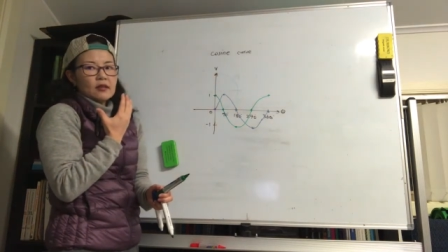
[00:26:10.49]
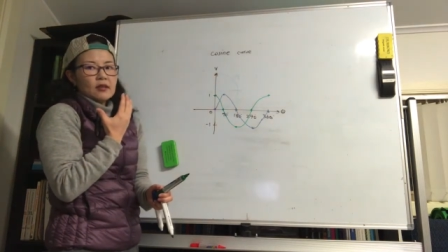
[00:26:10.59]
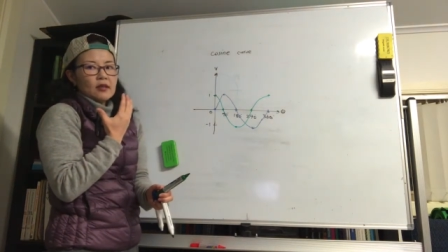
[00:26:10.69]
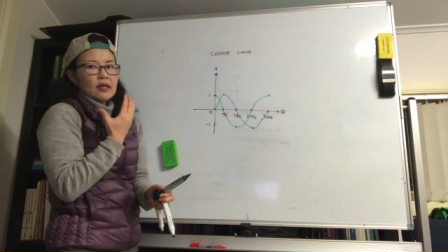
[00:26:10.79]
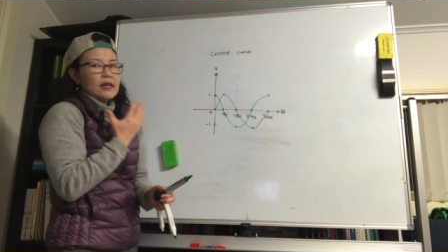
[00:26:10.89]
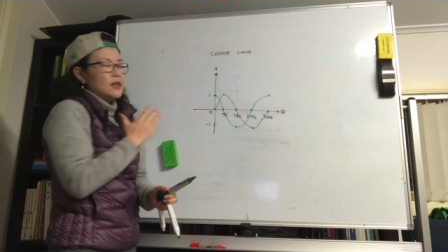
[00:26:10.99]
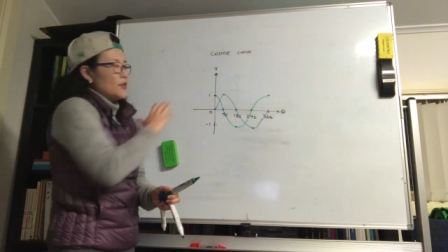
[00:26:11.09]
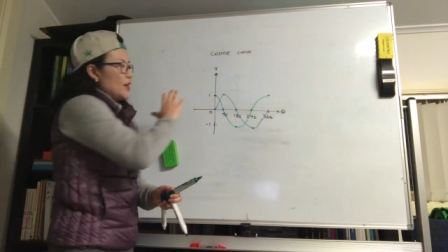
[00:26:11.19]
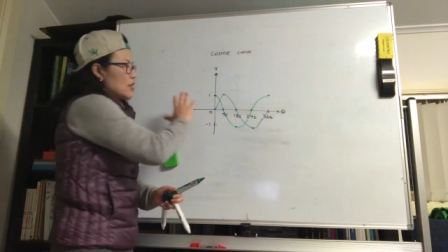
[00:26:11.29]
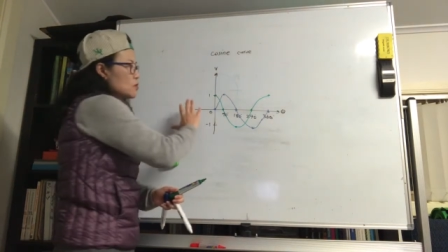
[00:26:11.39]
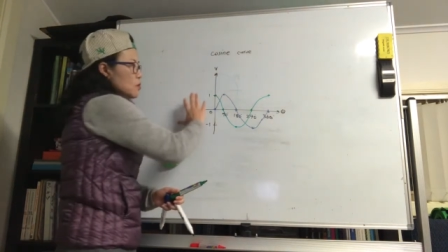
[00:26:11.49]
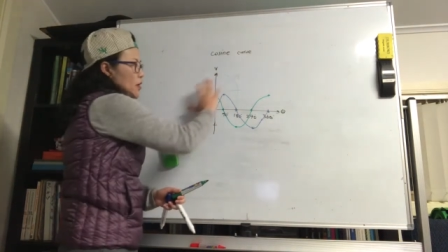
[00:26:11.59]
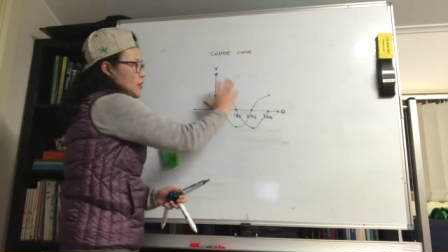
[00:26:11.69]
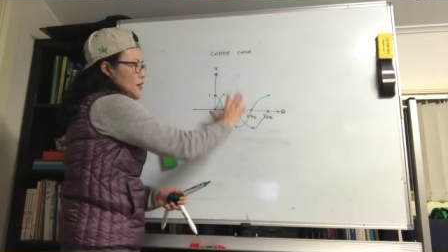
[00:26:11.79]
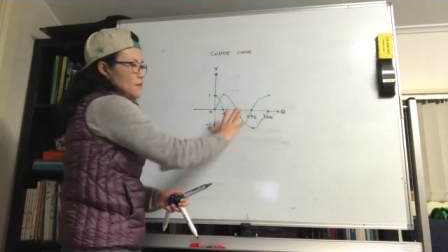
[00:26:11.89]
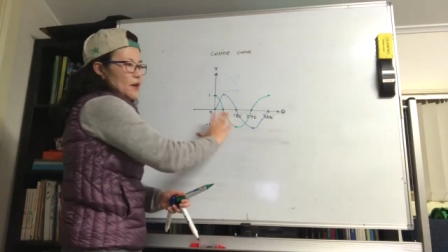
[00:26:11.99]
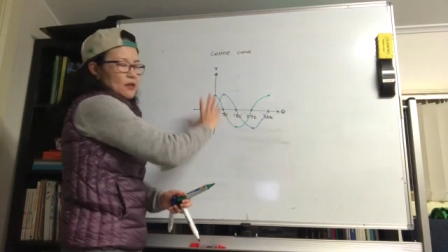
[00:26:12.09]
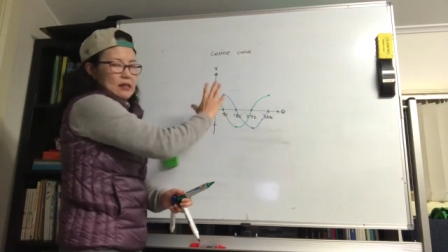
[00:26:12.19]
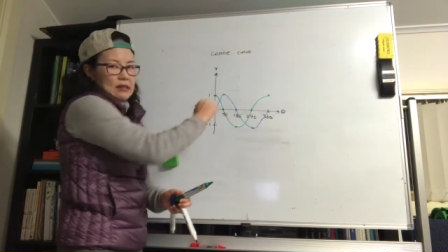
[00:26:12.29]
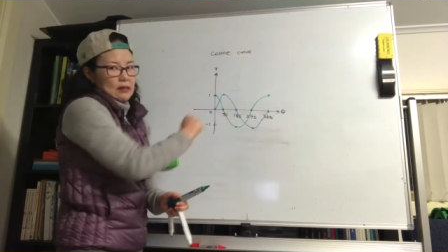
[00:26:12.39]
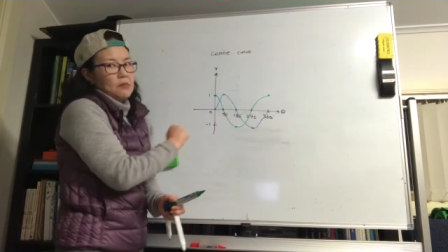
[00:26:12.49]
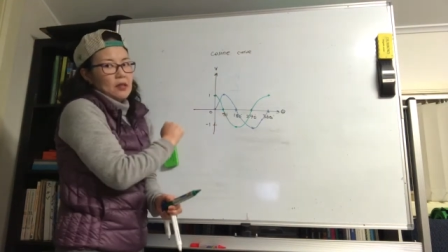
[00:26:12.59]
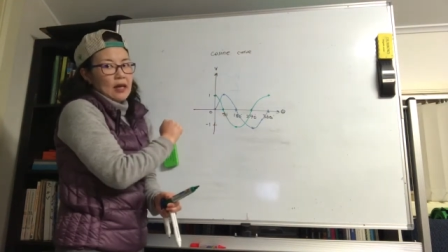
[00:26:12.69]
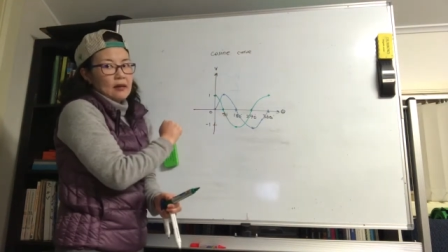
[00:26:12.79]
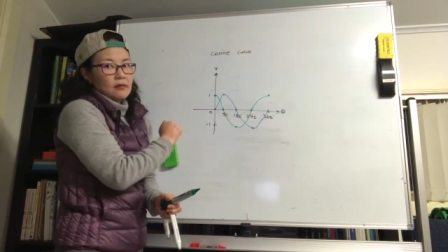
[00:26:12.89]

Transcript: Okay, that's why they're very similar.